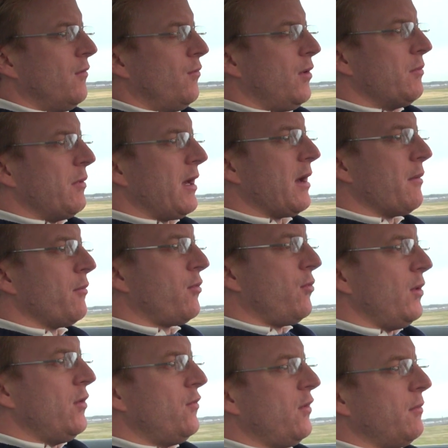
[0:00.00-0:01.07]
with my
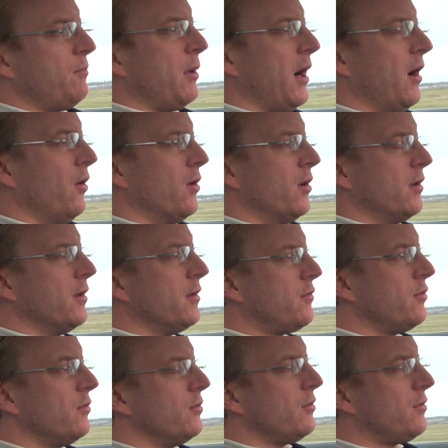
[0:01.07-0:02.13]
M3 G power
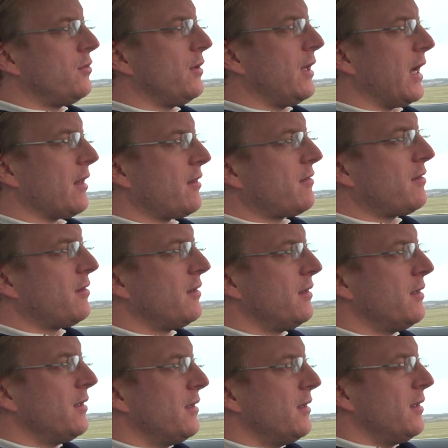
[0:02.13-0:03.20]
to get
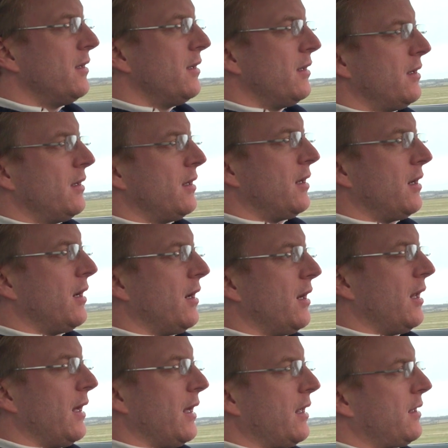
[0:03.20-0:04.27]

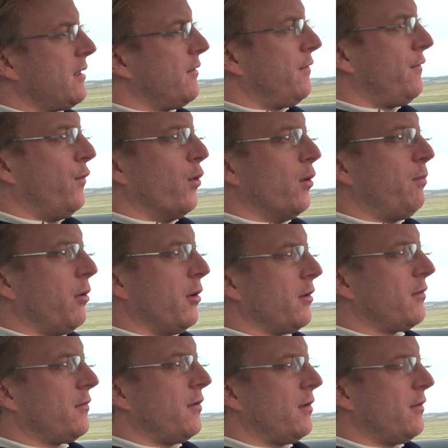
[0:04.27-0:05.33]
like
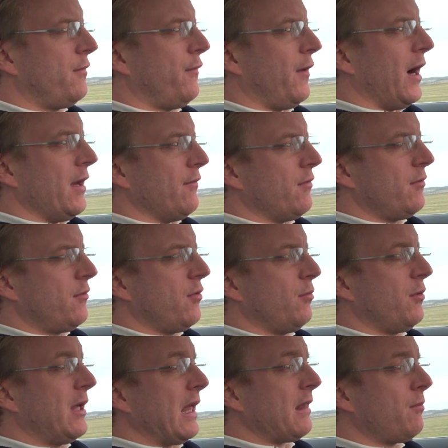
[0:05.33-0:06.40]
4.5. To
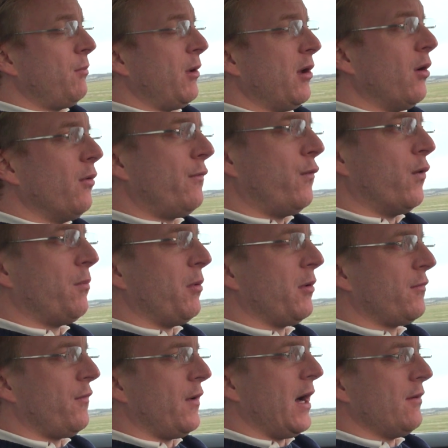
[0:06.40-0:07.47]
get below
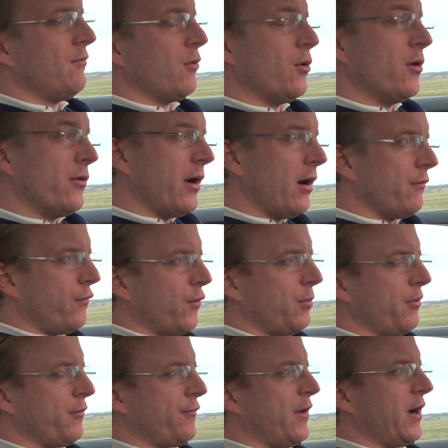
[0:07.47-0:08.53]
4.5 or around
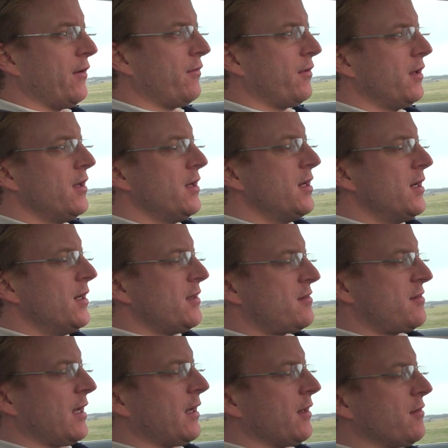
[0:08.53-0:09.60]
4.5
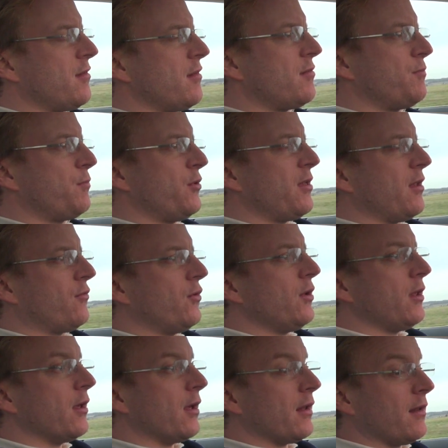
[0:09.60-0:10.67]
seconds is pretty
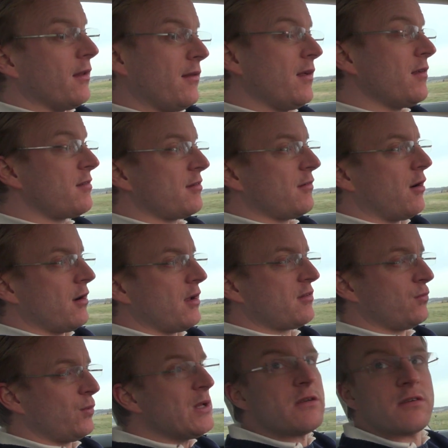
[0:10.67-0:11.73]
tricky. And this car
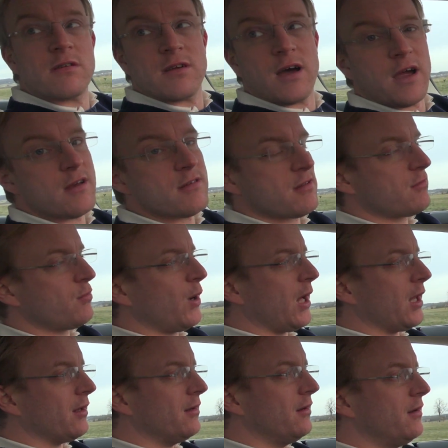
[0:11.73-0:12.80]
has winter tires as
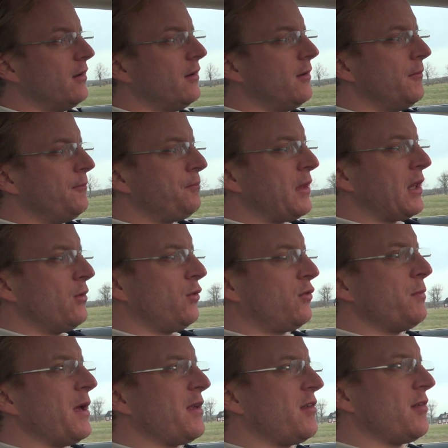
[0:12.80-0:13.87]
well, which
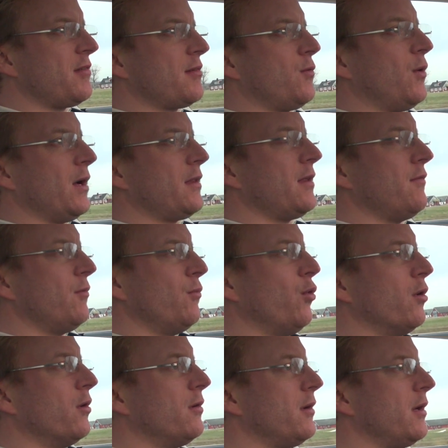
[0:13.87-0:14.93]
makes it quite
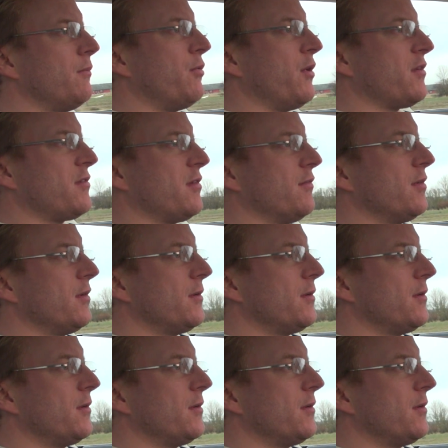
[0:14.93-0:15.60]
more impressive.